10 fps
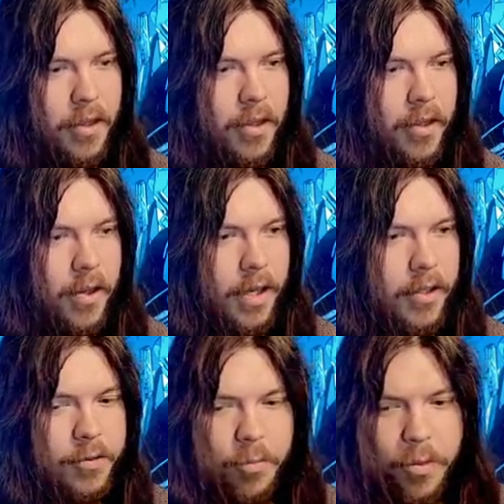Alright,
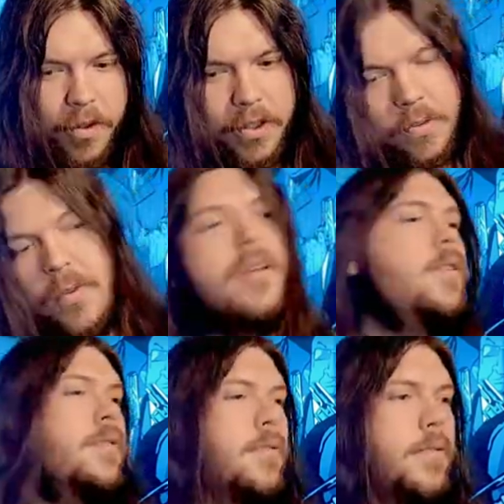there's more this way.
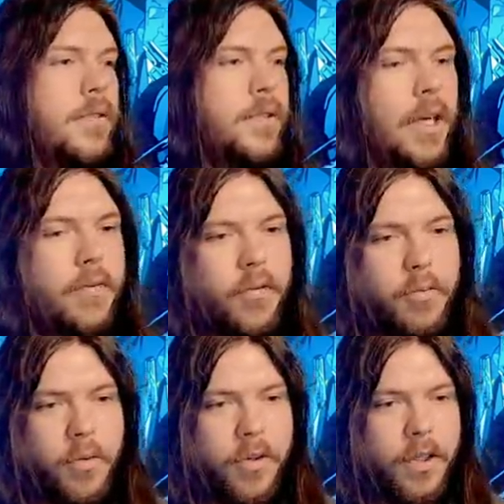Several more
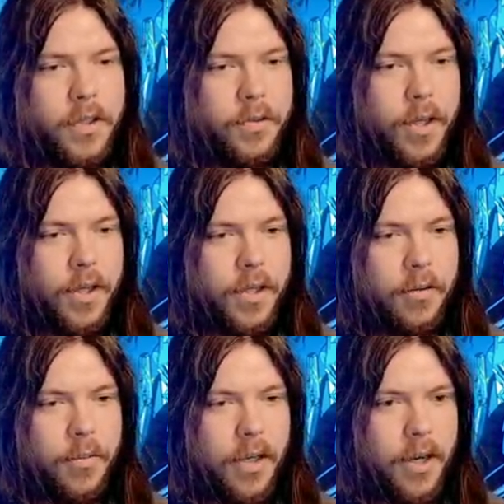this way. Oh
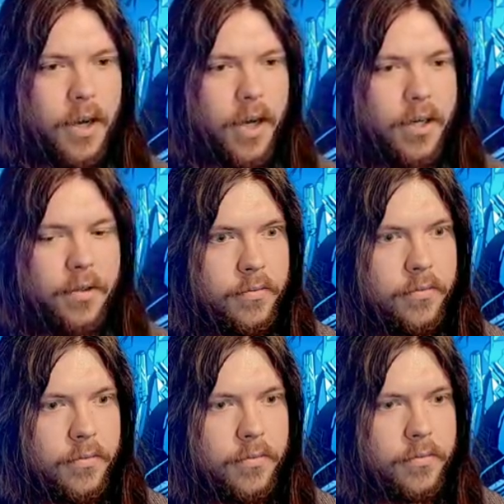my god.
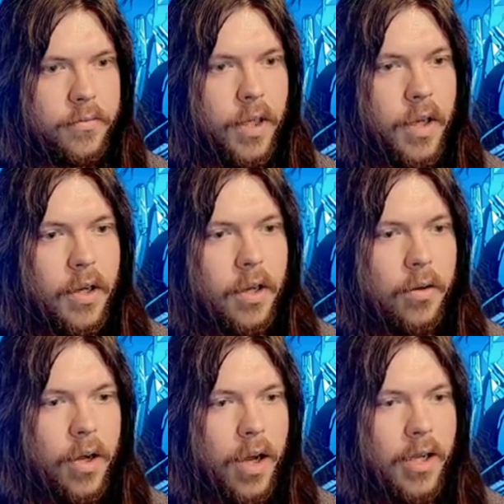Oh
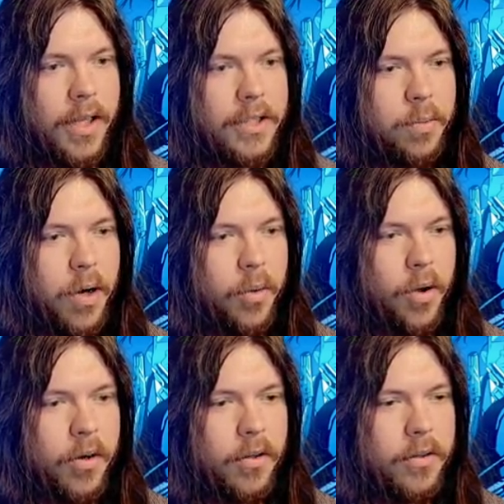god, that's probably
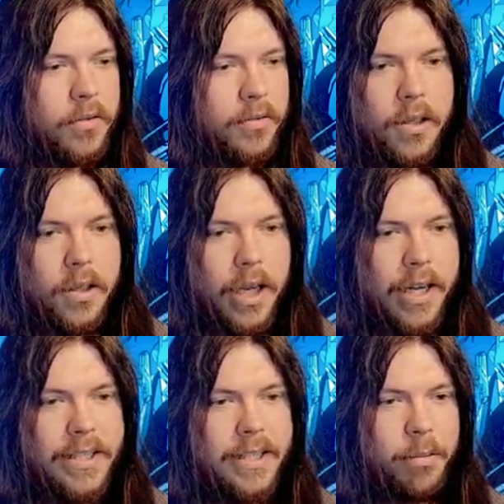water. And
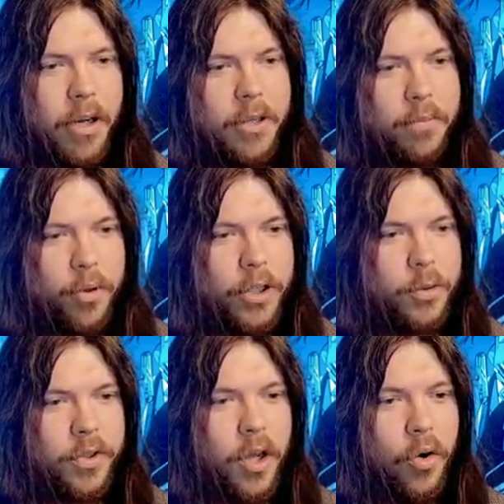this is probably the bridge
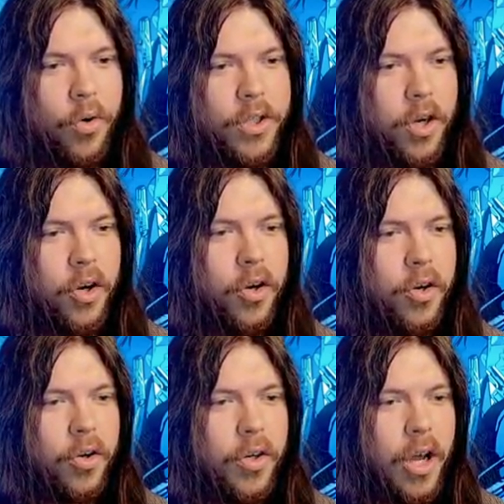with no
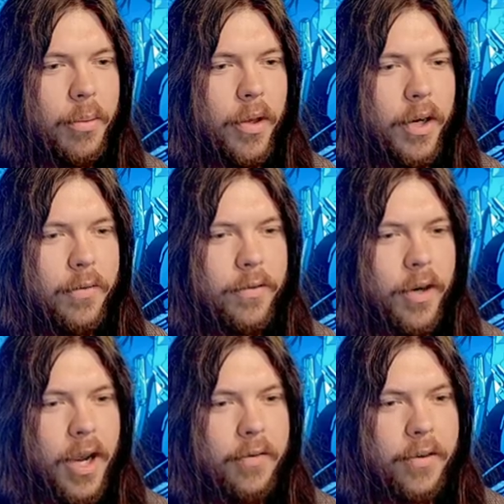return. I'll be on here
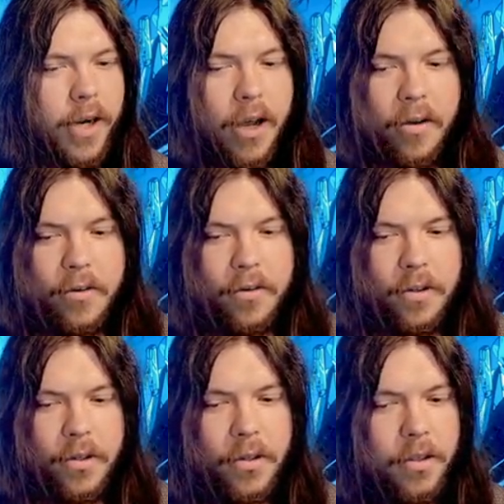forever now.
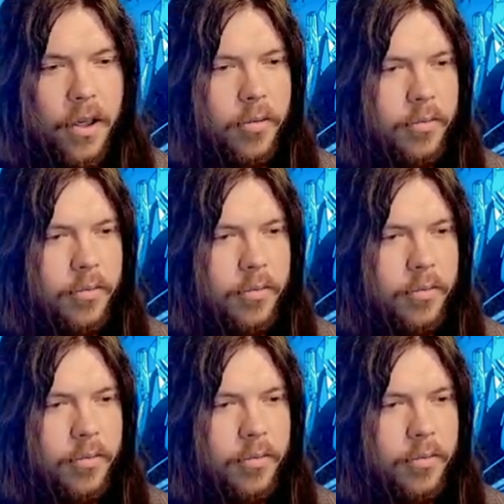Nope.